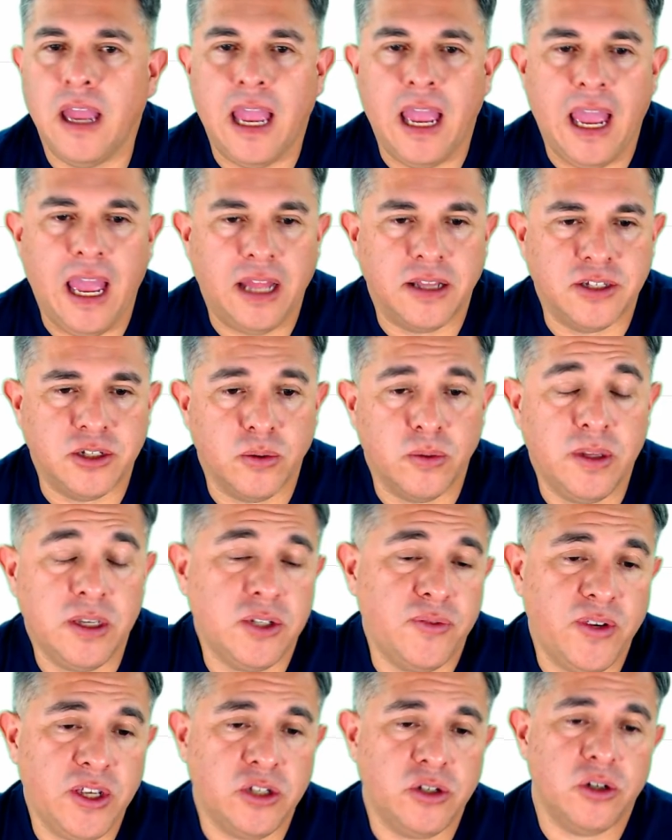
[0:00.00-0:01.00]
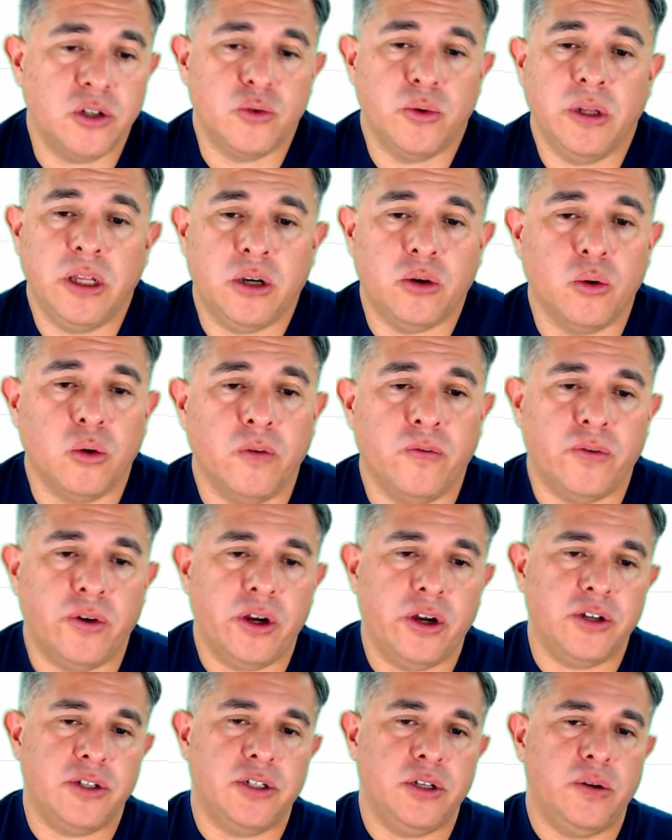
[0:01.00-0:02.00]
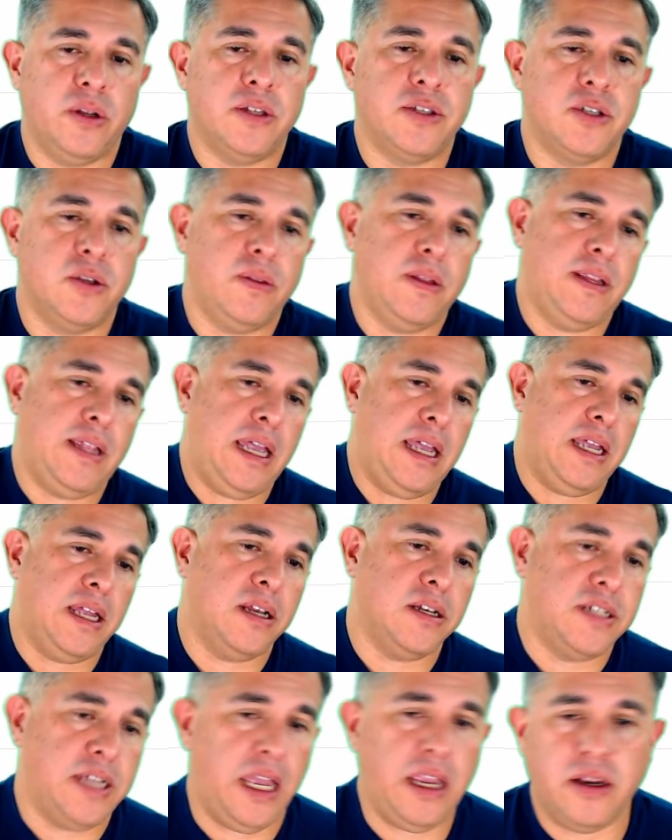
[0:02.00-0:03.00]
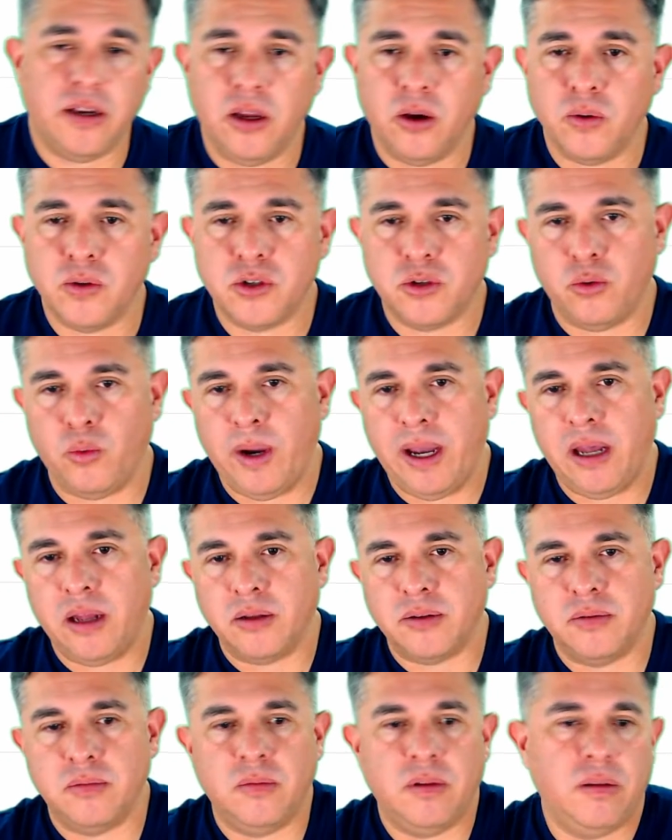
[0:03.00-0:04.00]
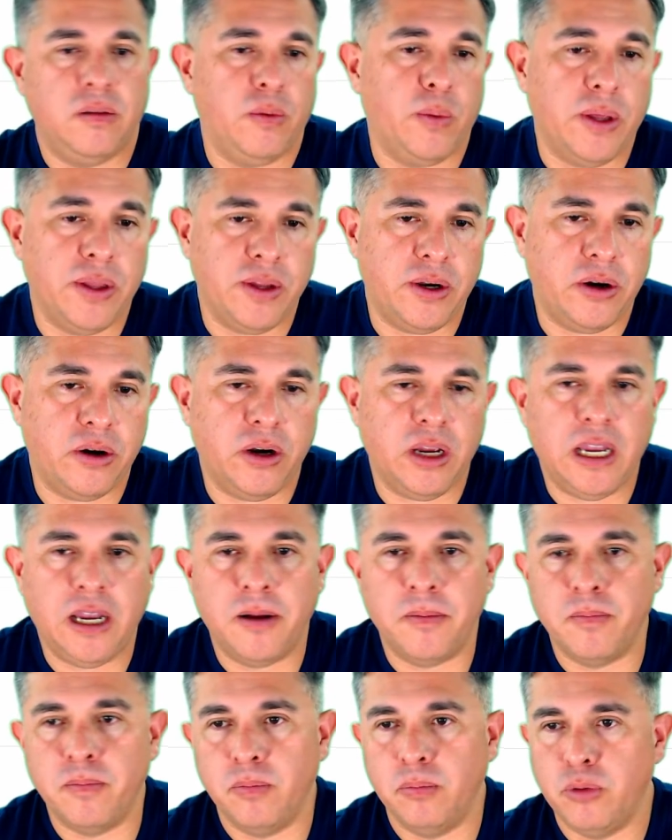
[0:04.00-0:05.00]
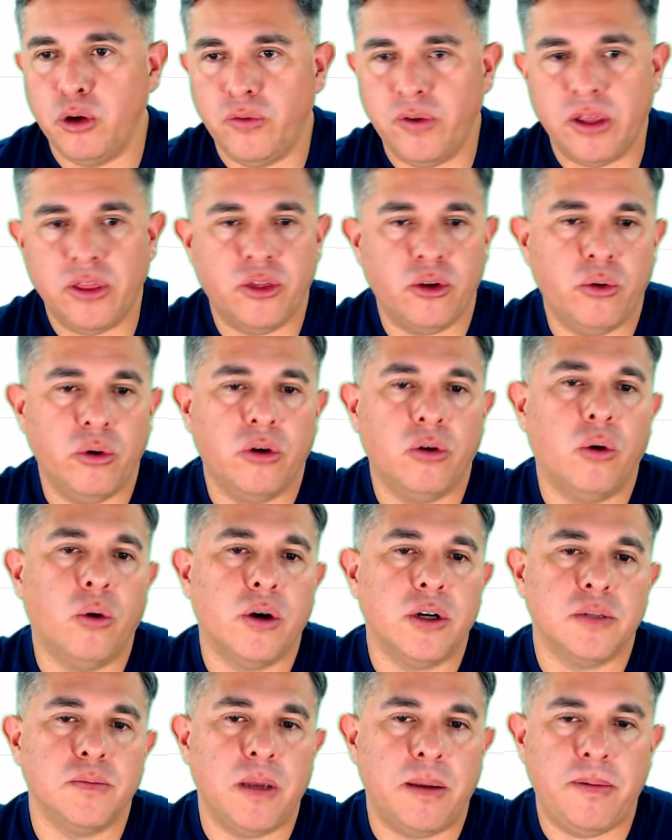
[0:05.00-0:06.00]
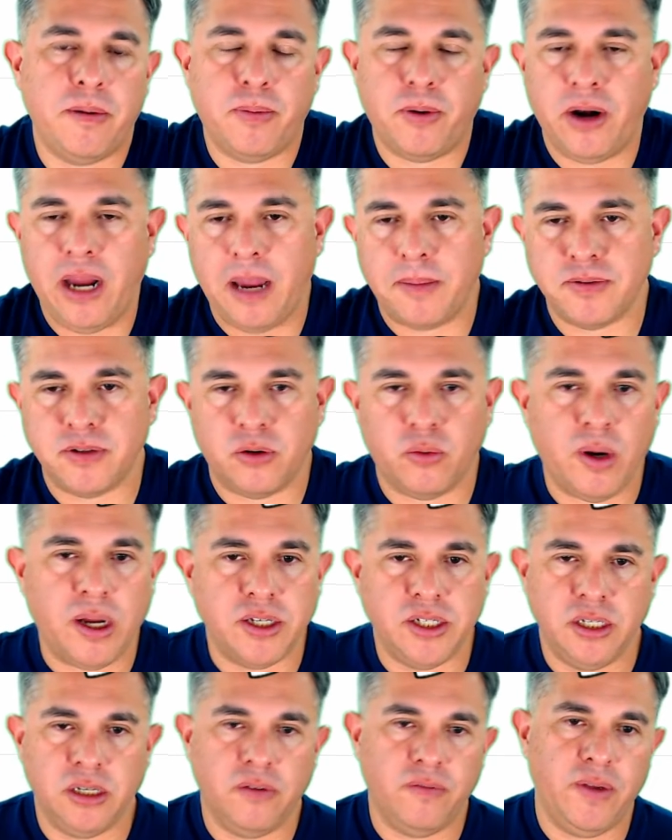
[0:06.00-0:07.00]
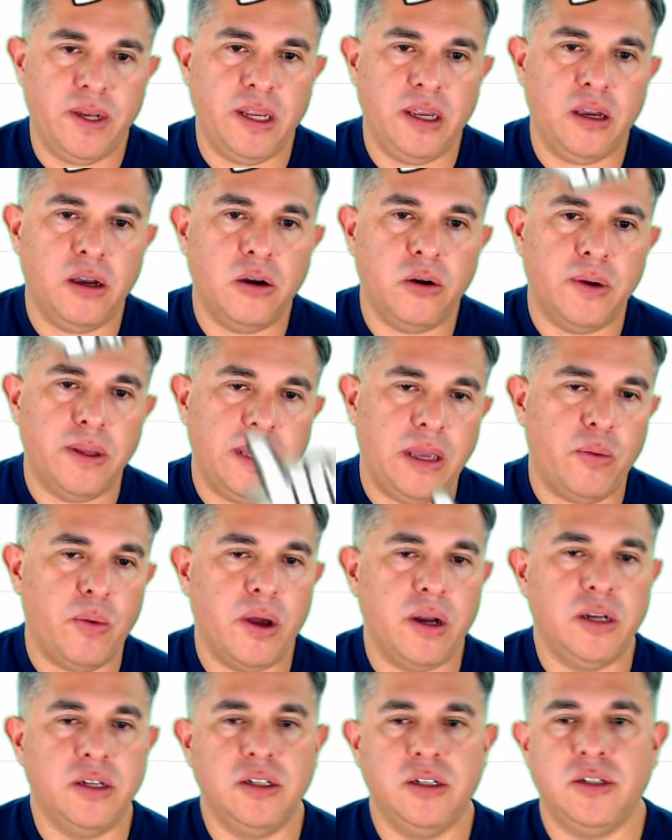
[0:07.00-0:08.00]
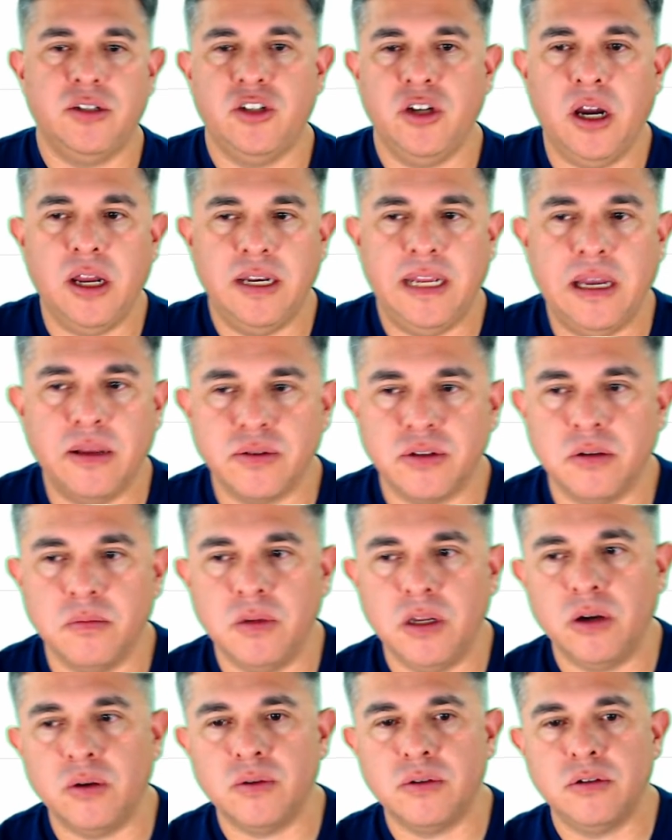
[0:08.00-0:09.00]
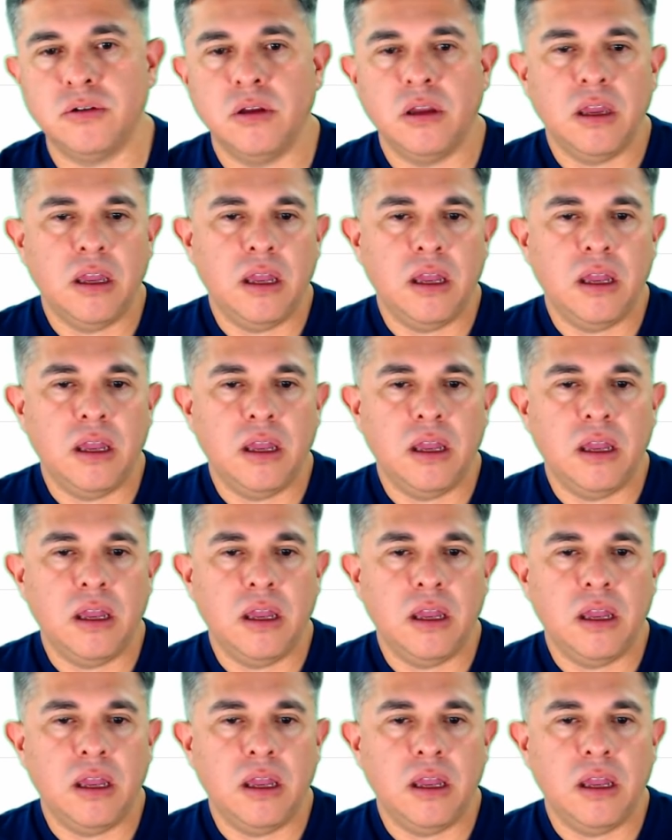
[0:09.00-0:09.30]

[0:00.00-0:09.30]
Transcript: And so this feature is really cool for your students so that they can take notes while they're moving through a course. Maybe perhaps they're watching a video and they want to just jot down some notes.